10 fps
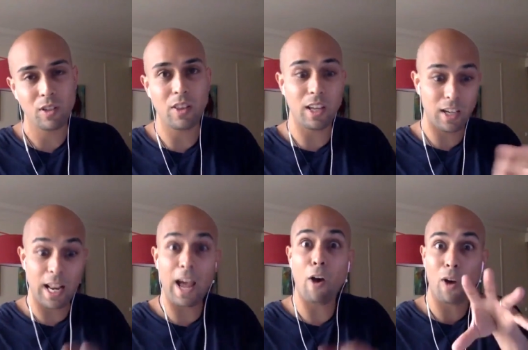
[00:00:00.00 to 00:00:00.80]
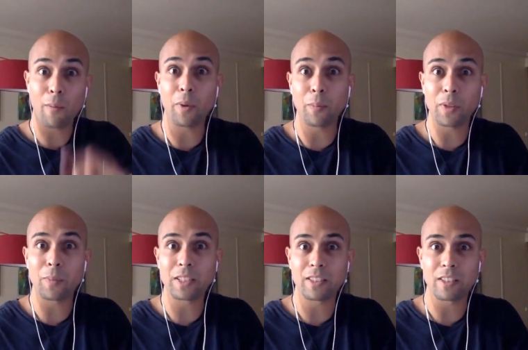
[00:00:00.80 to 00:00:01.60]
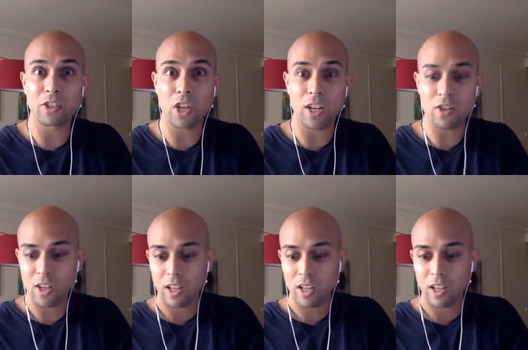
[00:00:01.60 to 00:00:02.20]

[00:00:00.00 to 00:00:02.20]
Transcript: And then now I'm implementing the change.